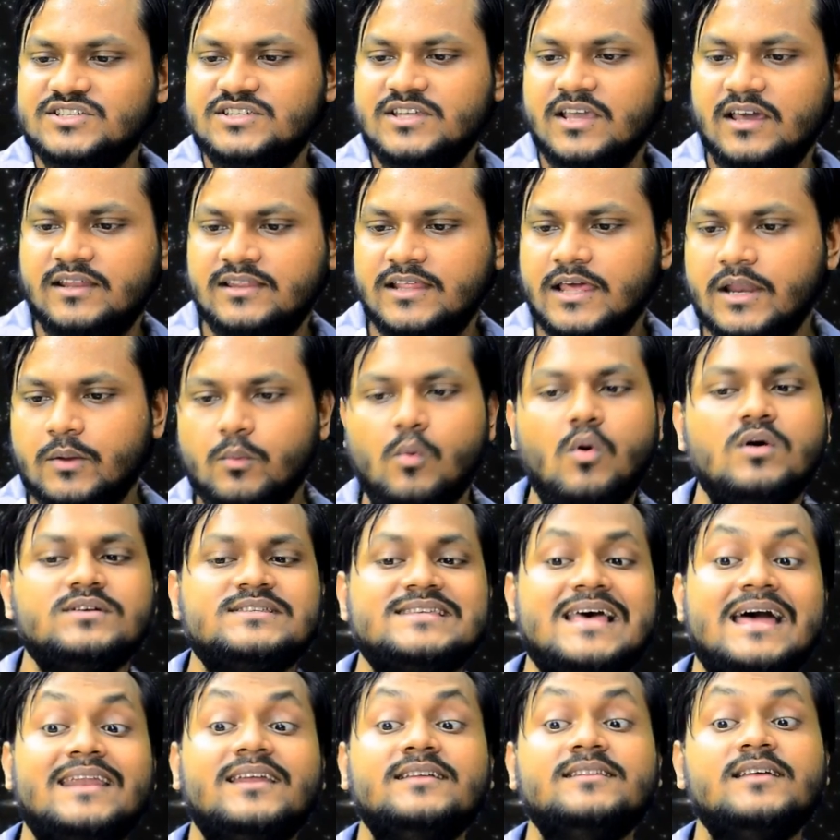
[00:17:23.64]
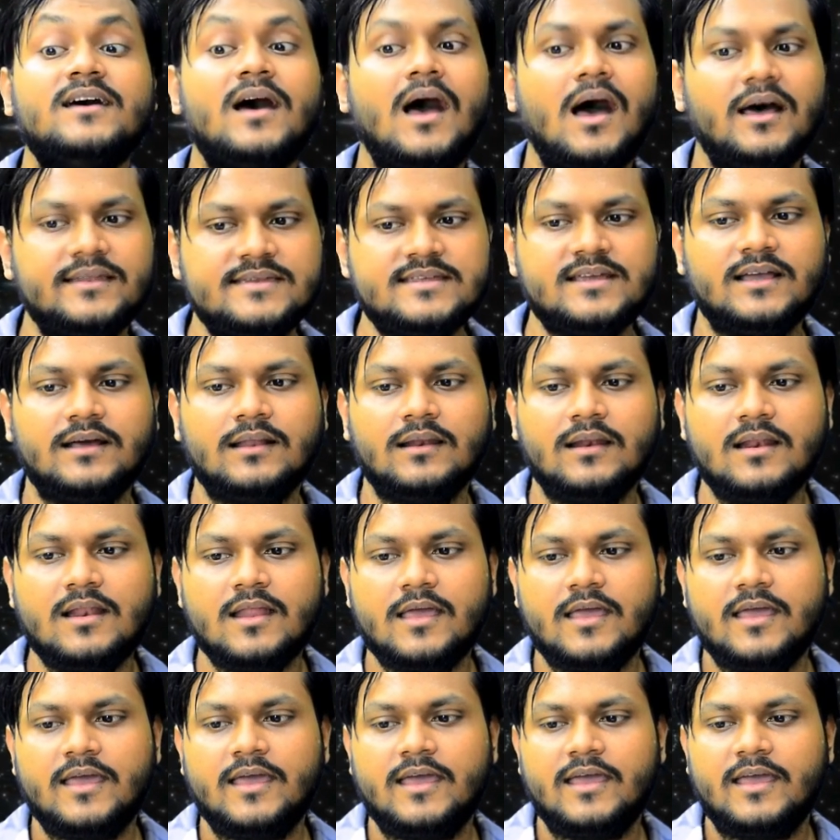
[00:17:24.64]
year there was another article
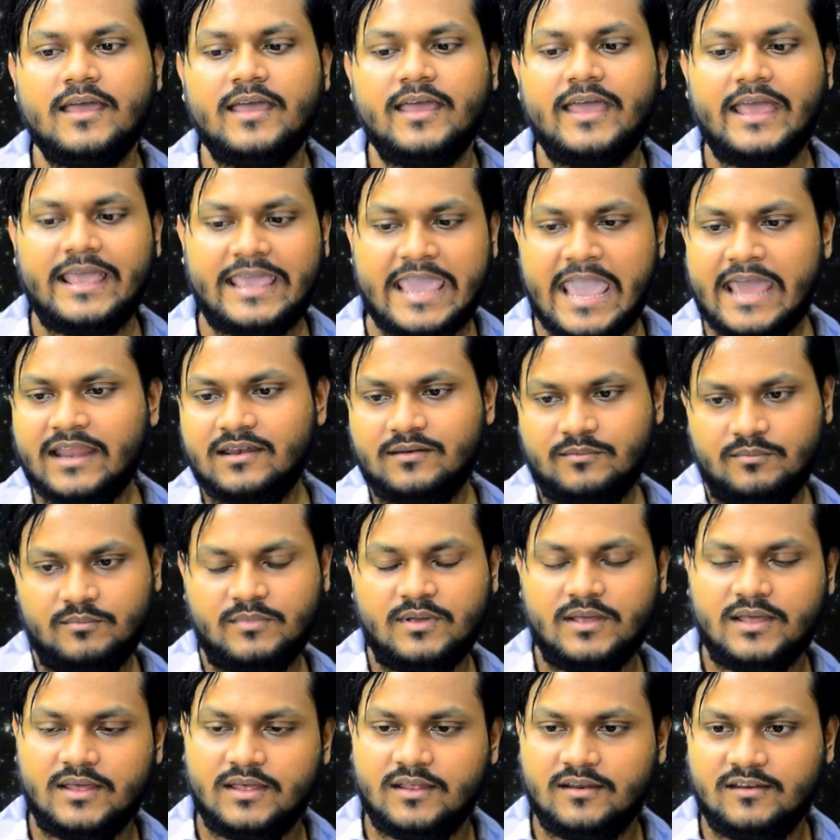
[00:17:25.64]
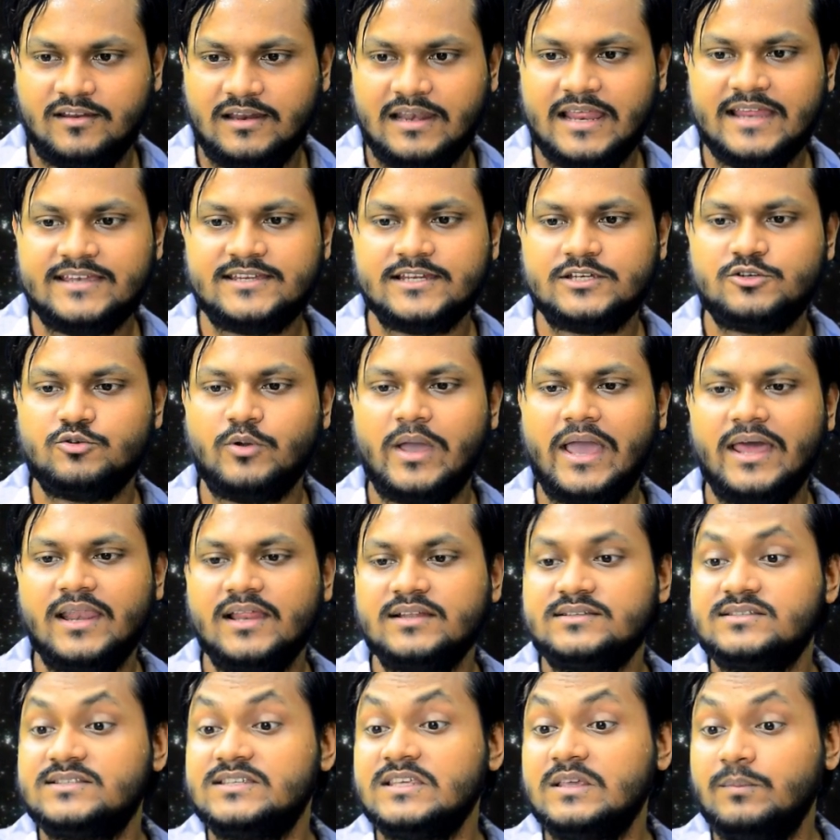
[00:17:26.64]
again related to
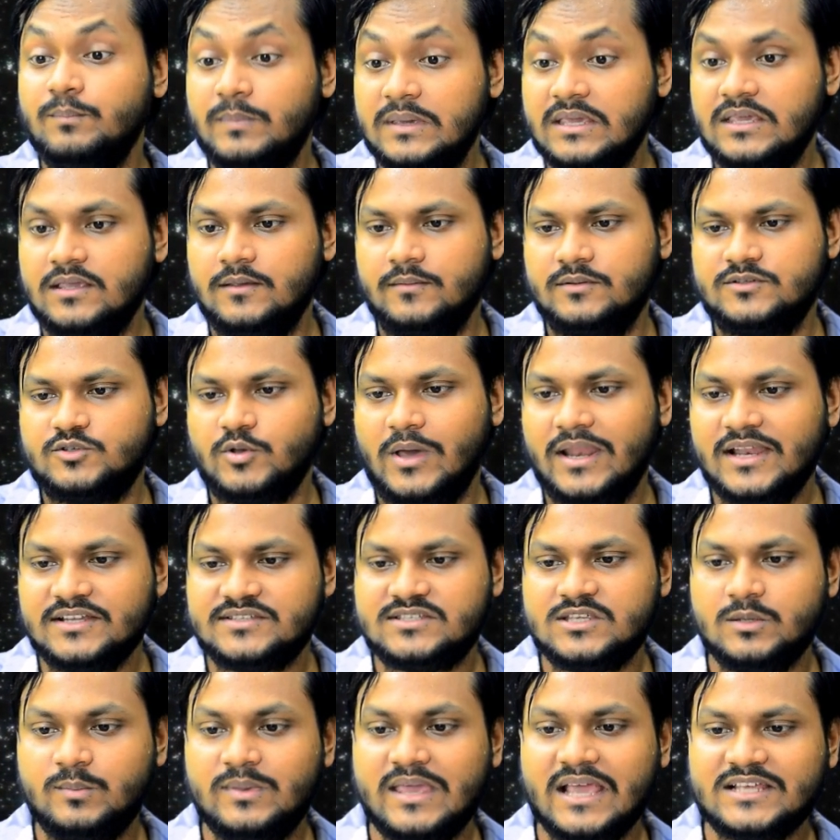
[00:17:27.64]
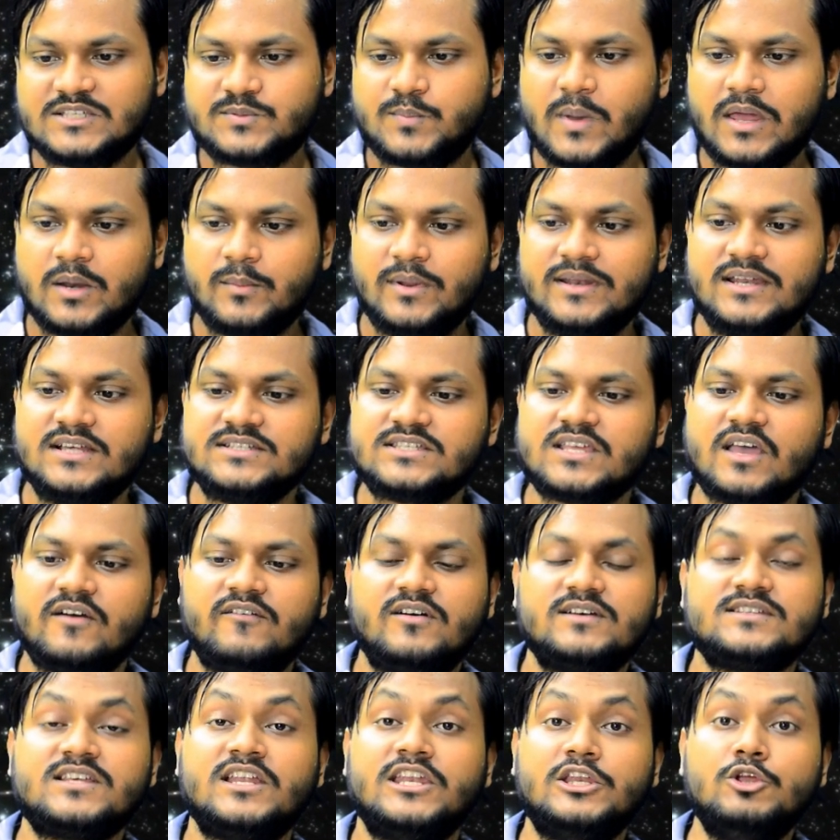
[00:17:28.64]
LHCb. So LHCb experiment
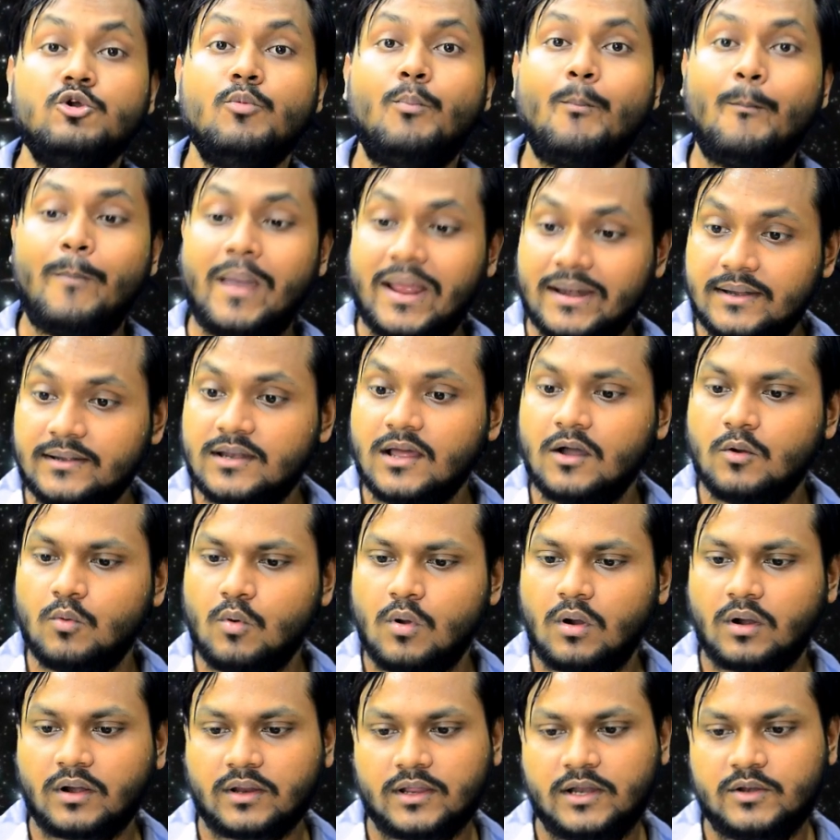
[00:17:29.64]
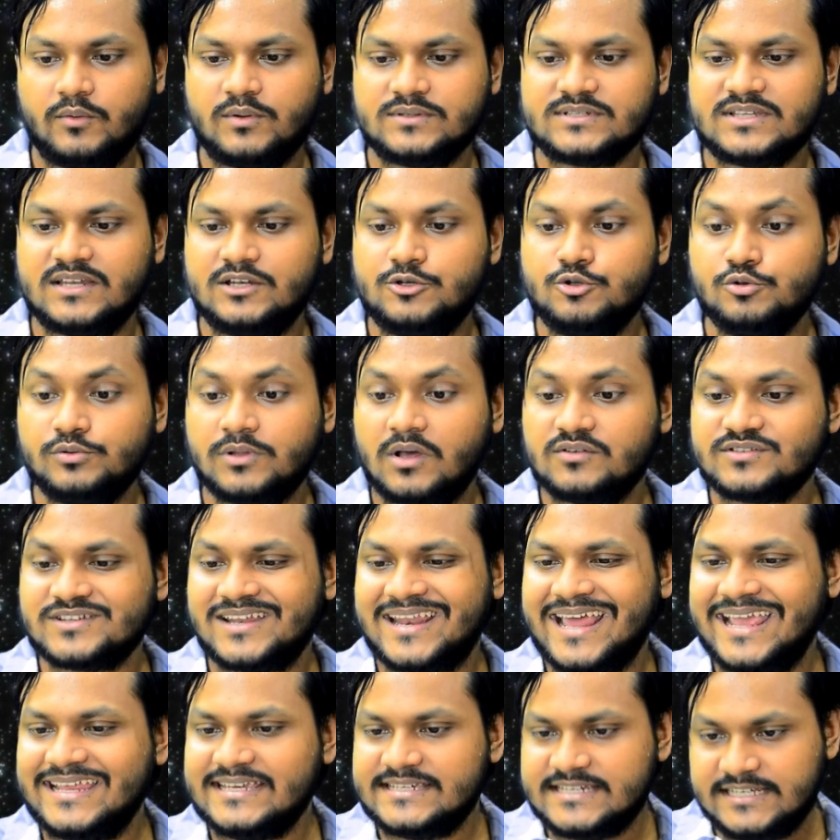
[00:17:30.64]
discovers a new pentaquark. It was in
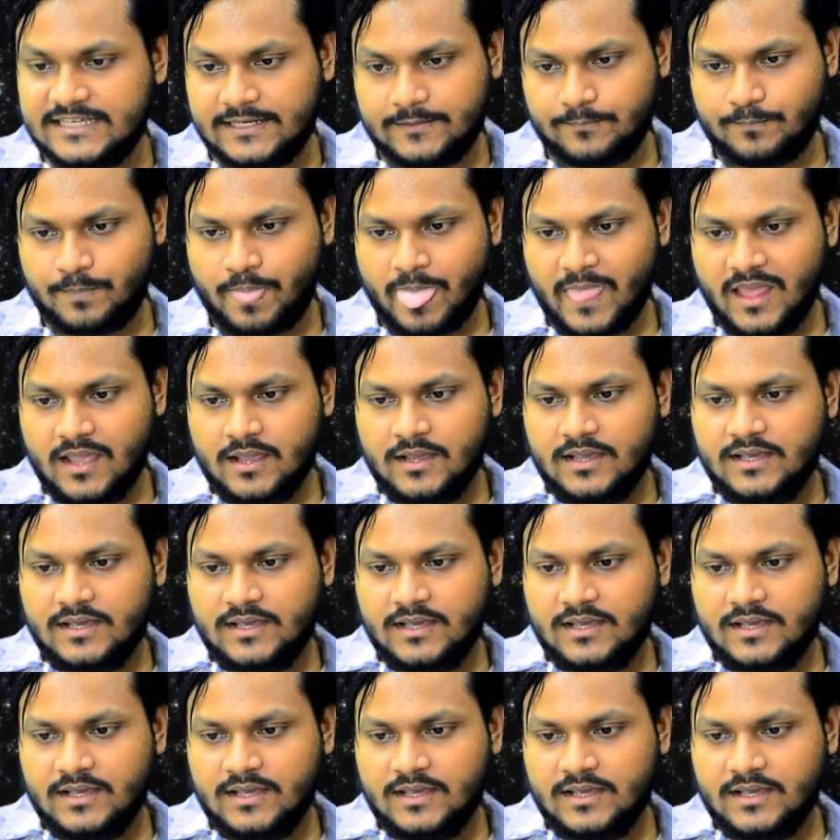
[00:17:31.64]
2019.